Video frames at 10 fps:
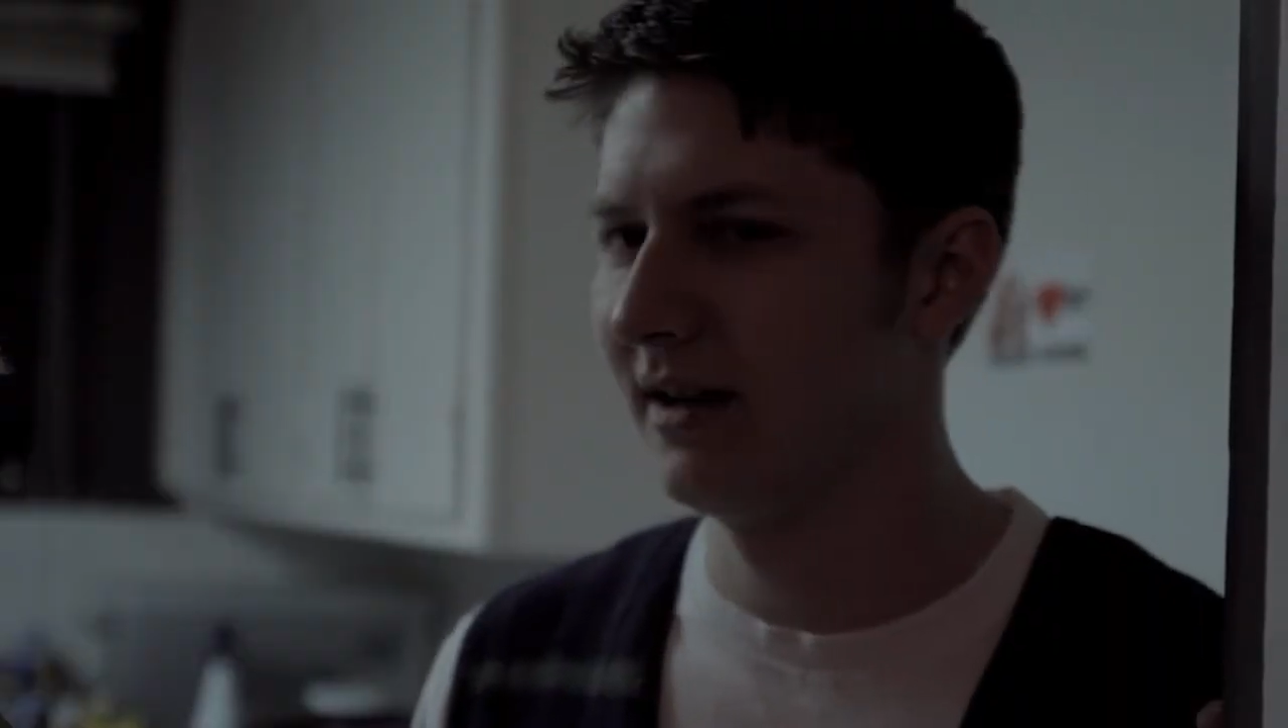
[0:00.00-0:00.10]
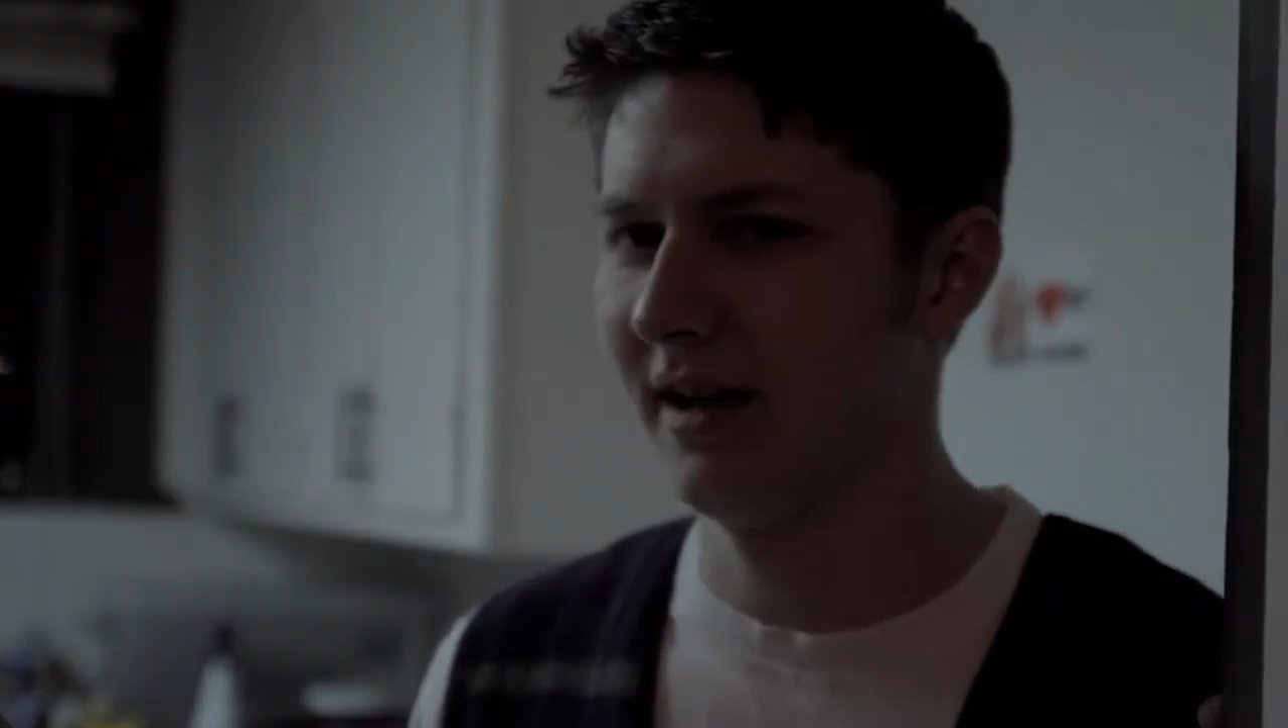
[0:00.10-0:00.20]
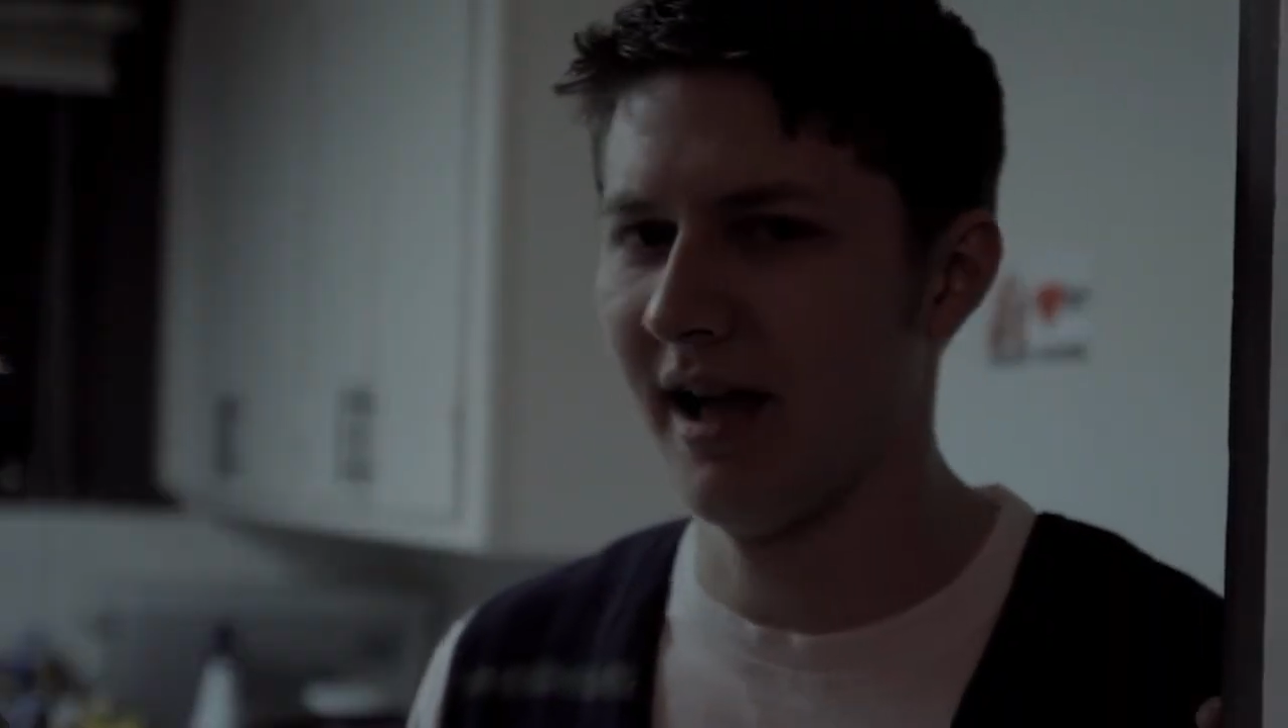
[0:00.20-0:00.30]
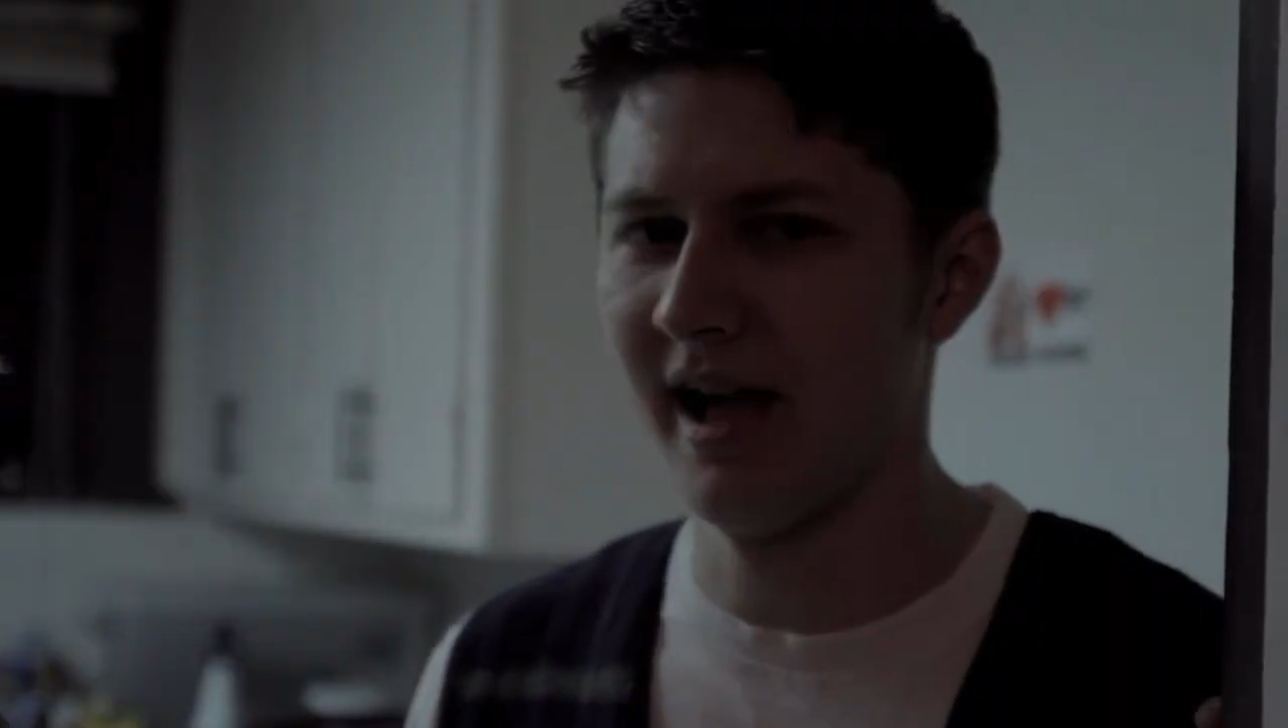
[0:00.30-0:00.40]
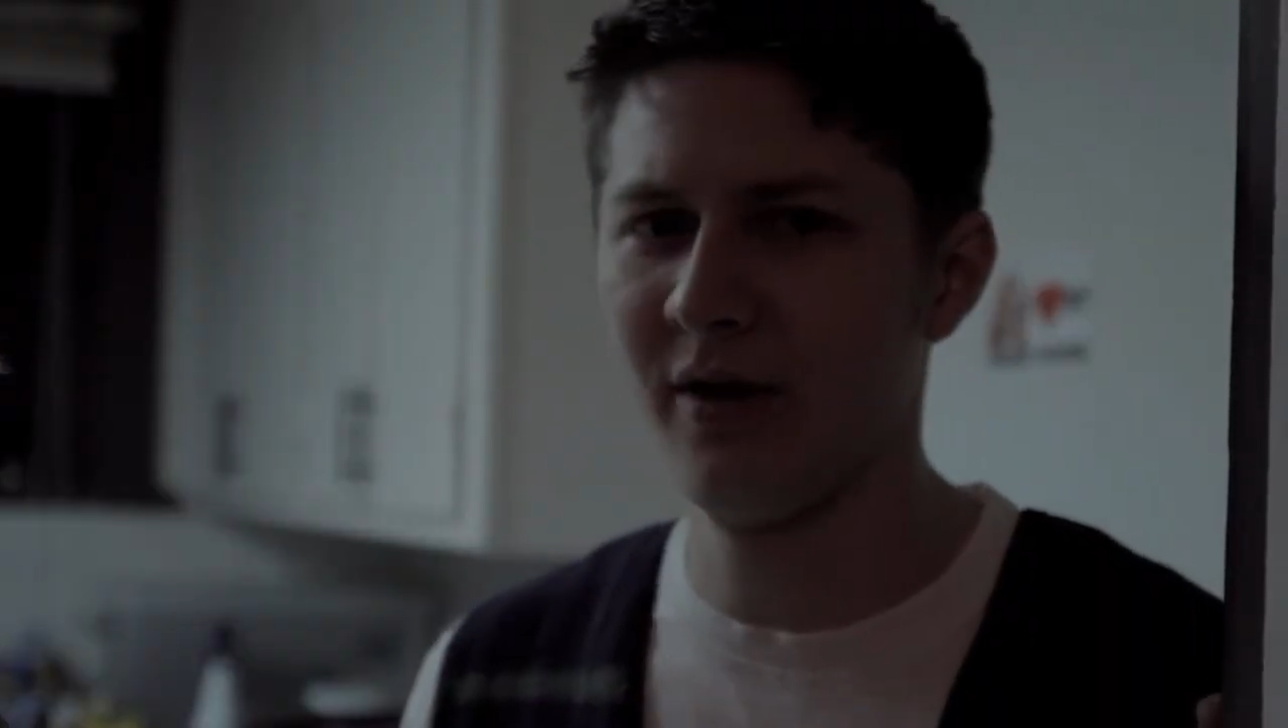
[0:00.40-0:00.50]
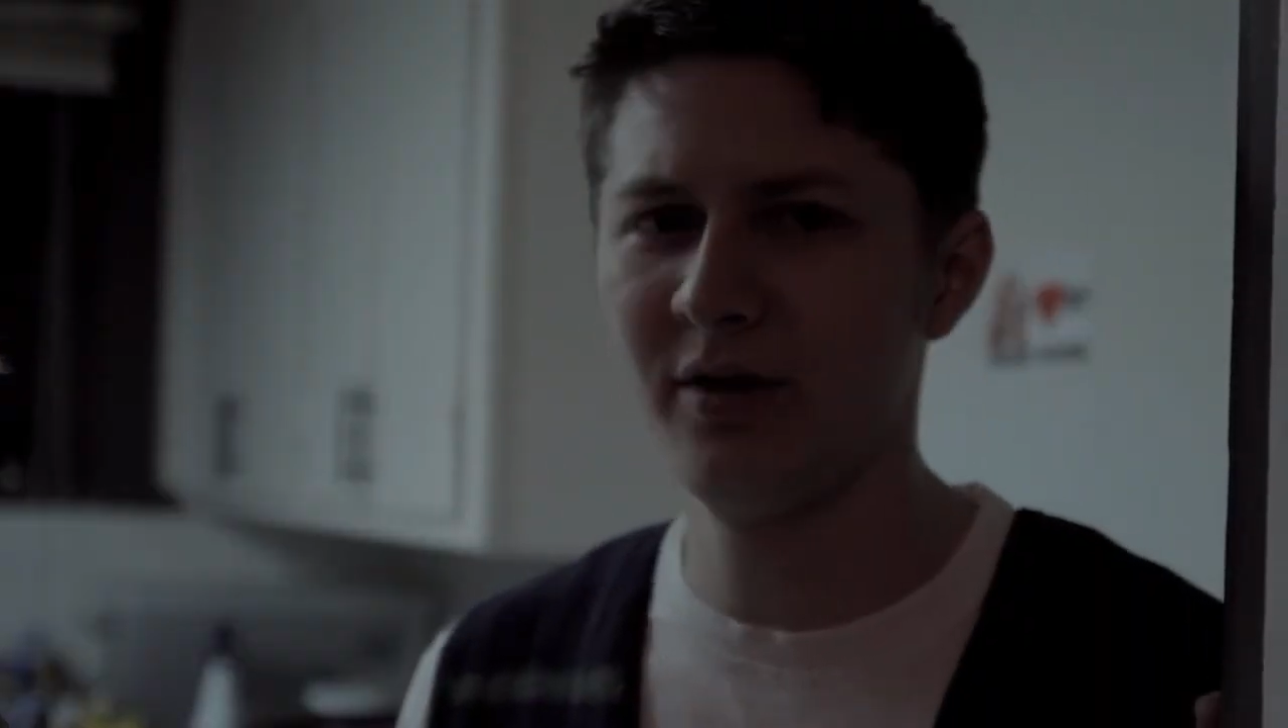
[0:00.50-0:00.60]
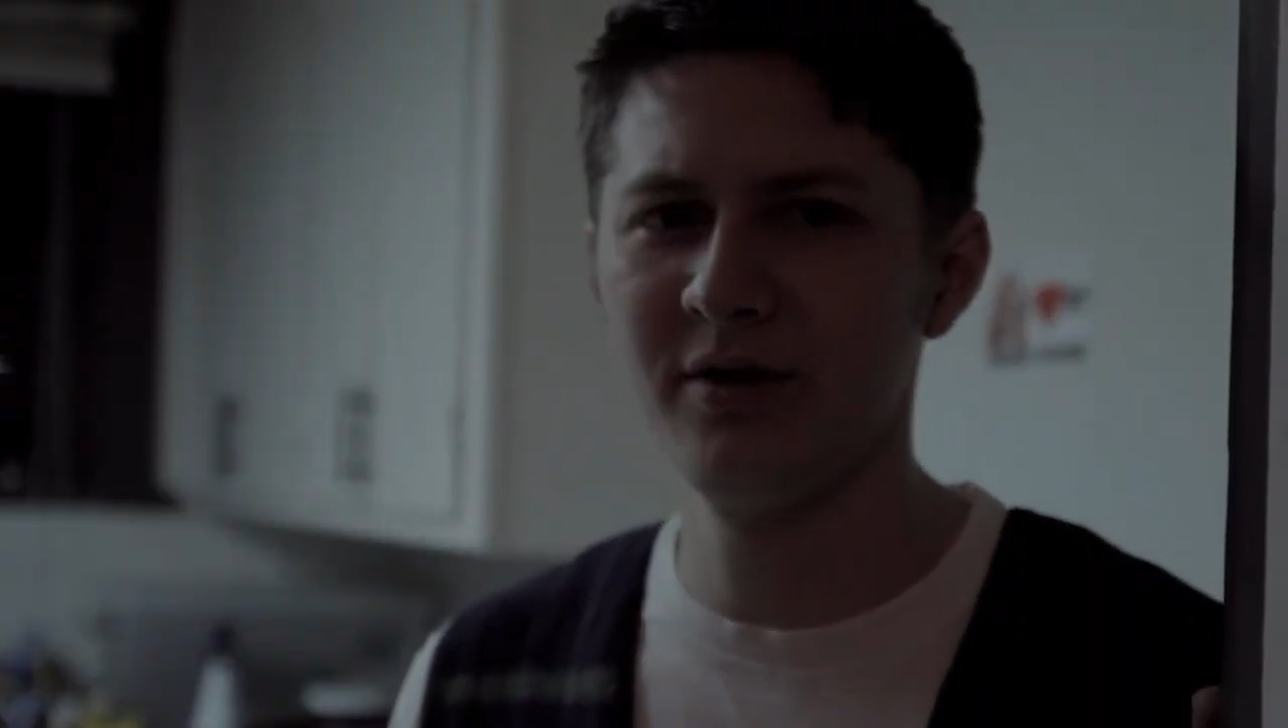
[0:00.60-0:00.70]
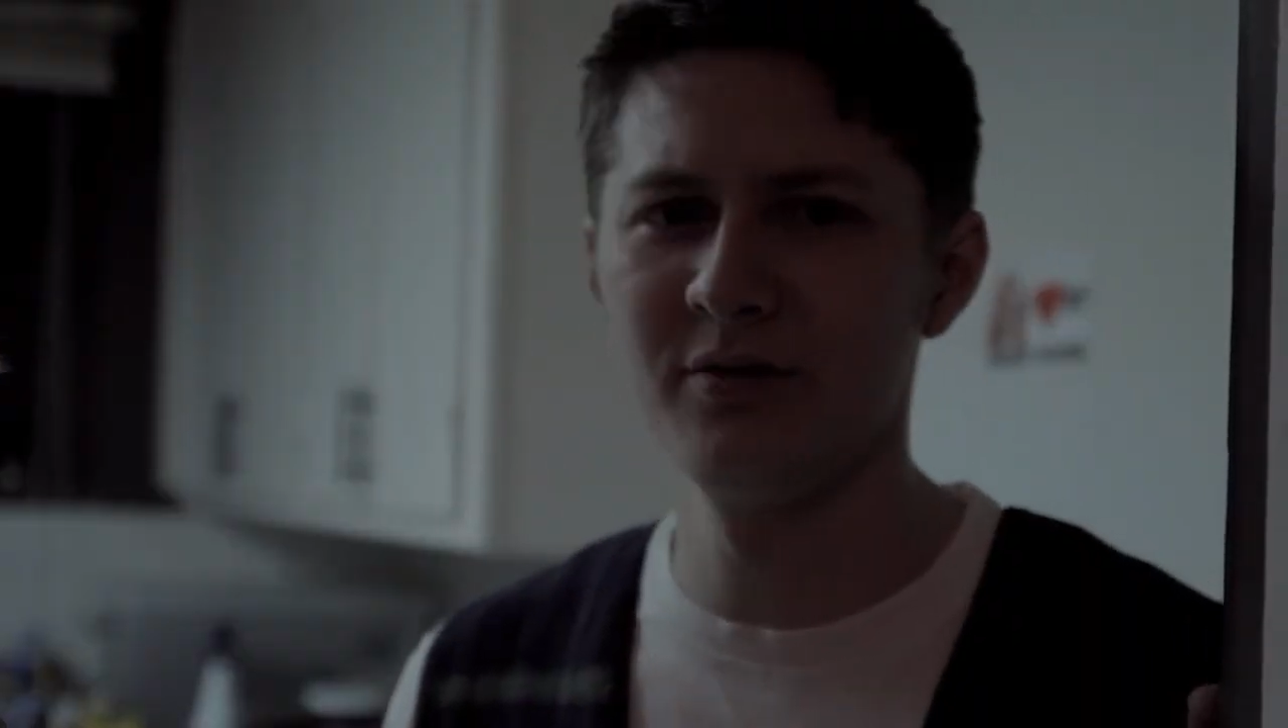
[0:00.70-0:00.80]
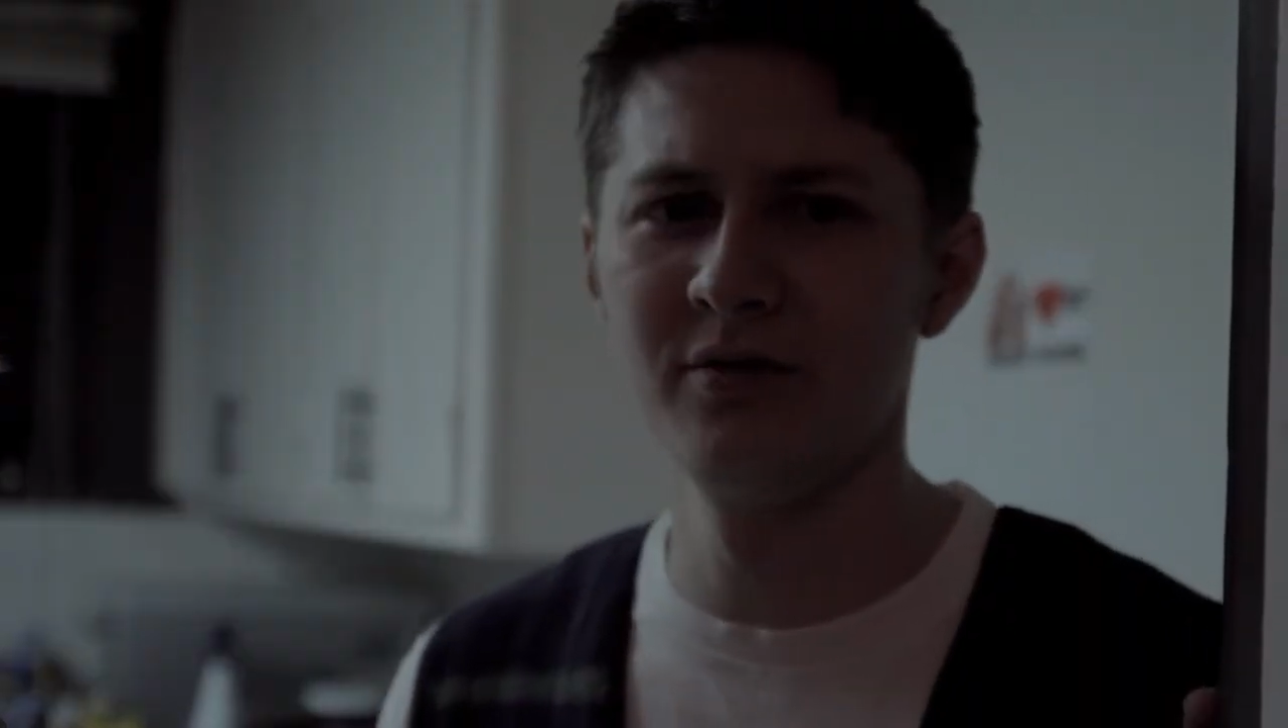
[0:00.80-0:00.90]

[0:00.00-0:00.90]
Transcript: How do you